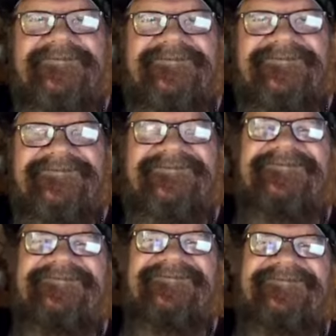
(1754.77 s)

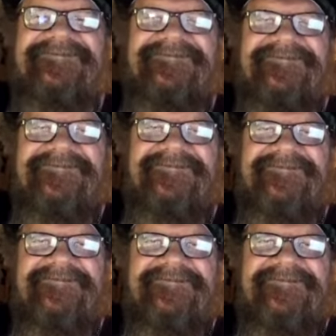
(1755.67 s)

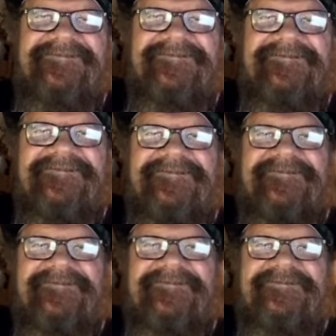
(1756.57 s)

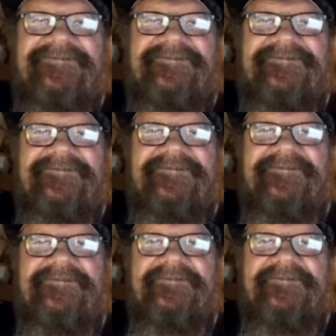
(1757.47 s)
(silent)